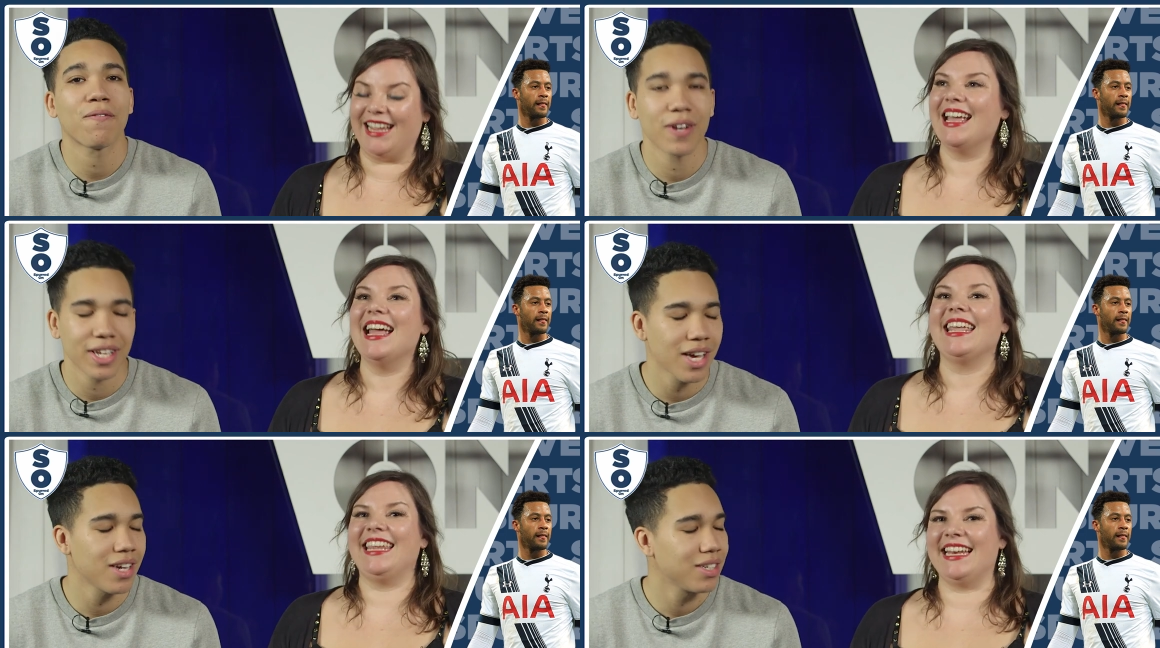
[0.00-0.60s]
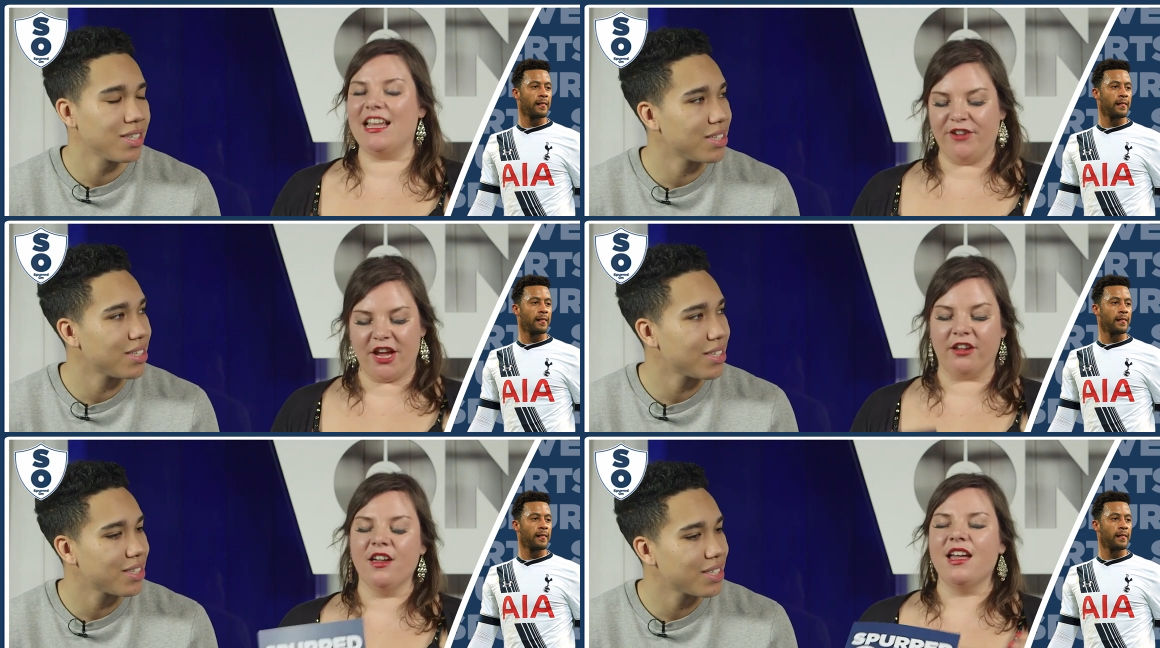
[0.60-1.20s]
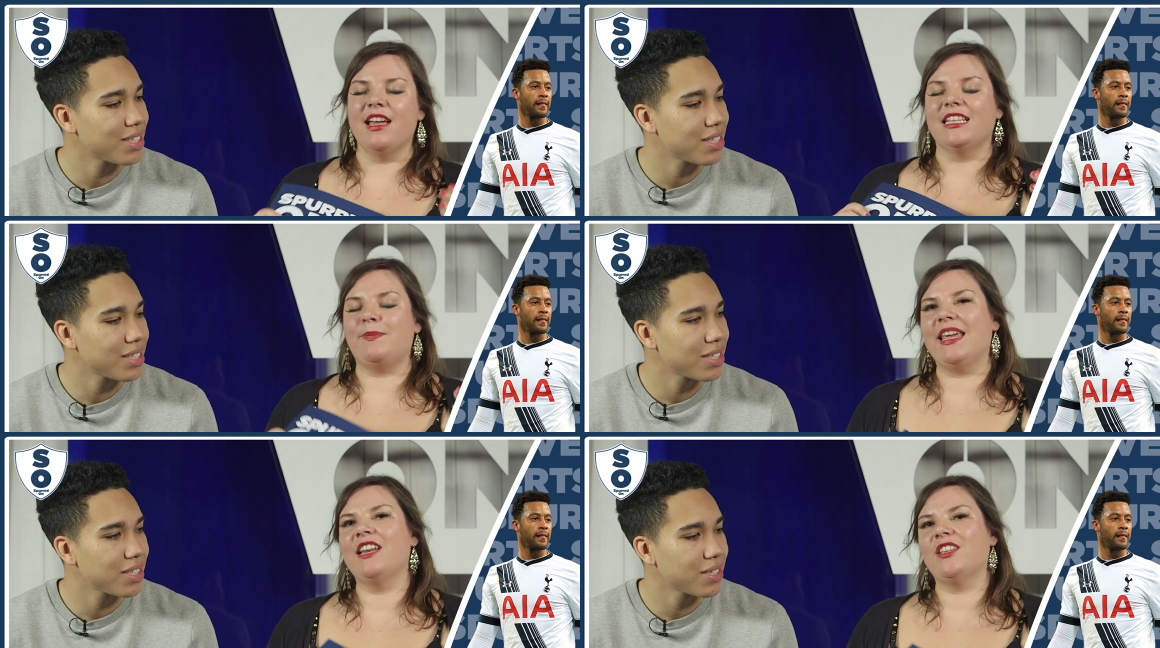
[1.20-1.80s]
Speaker 1: Hopefully, yeah. You never know.
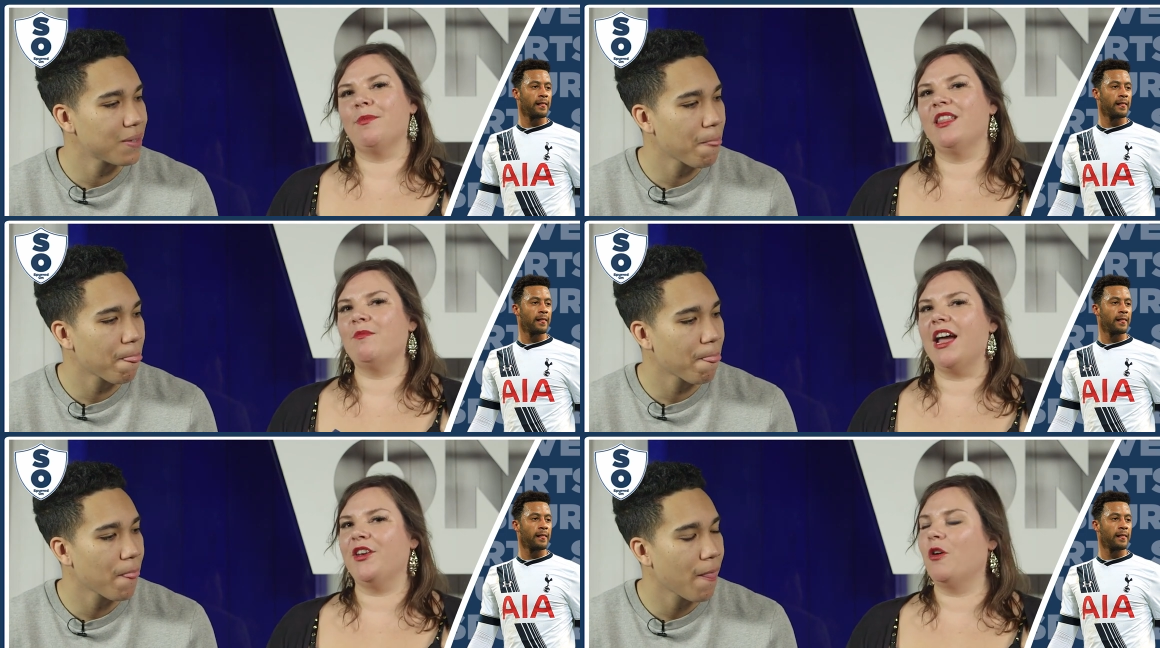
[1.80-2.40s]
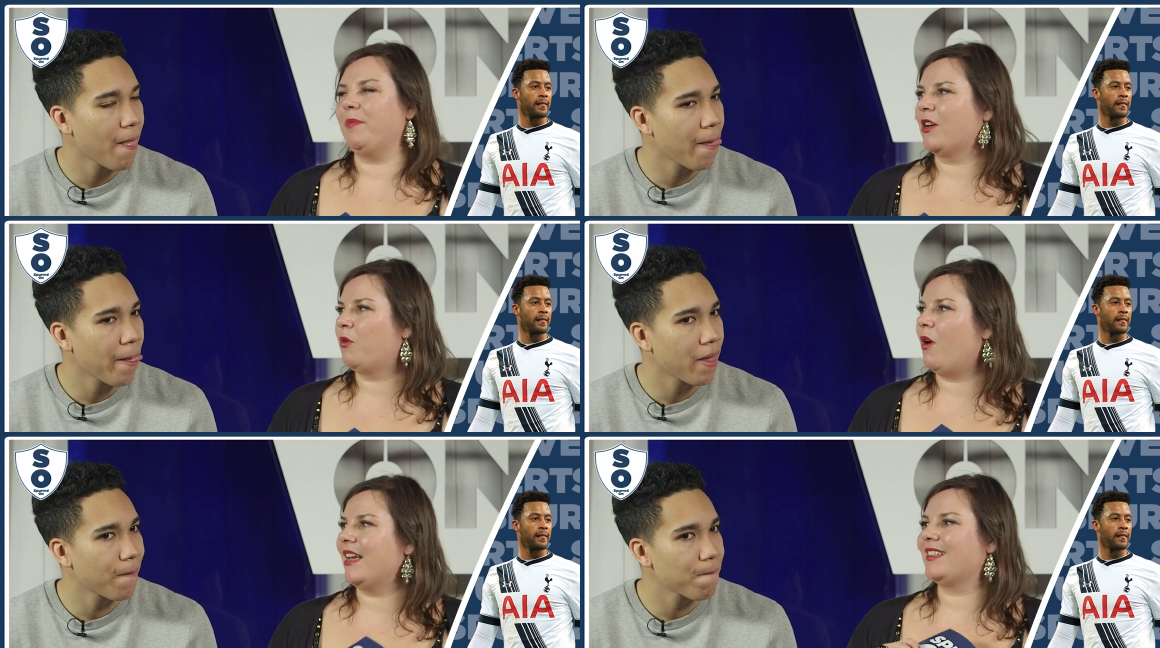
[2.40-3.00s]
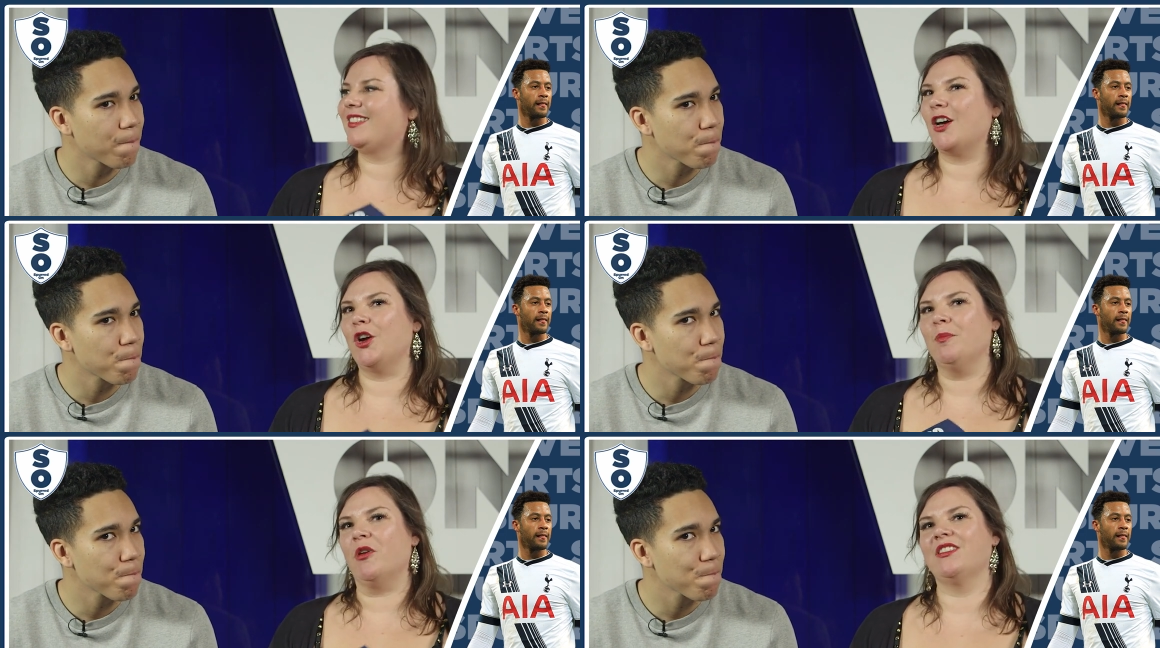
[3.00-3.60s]
Speaking of something that might not be quite
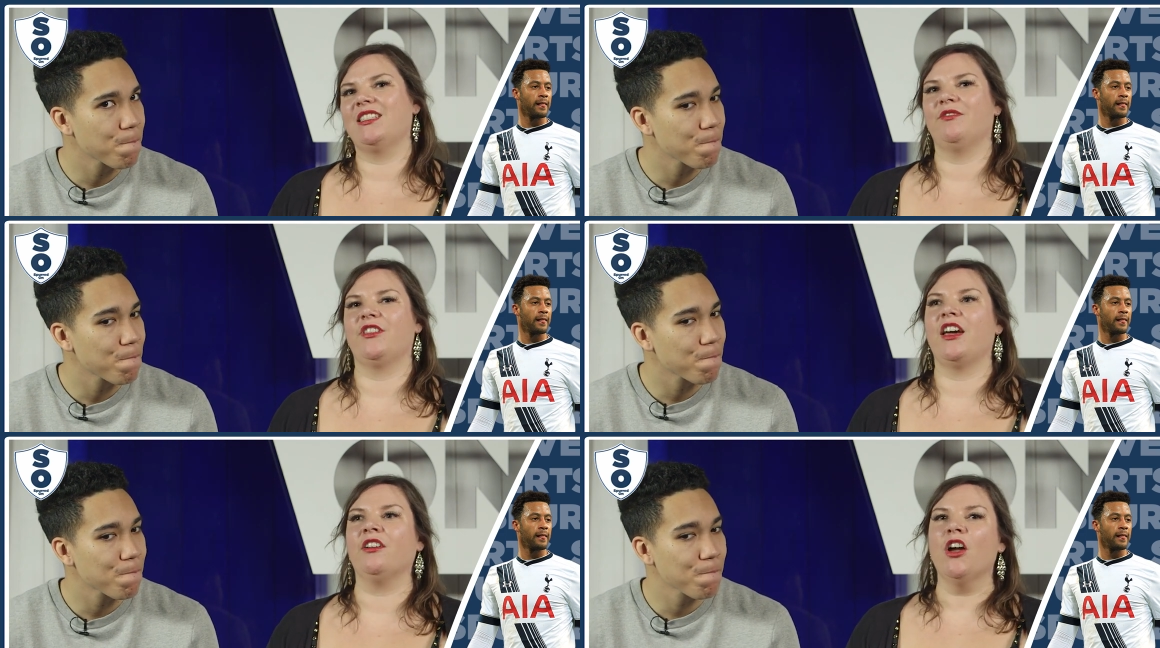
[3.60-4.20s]
so positive, though,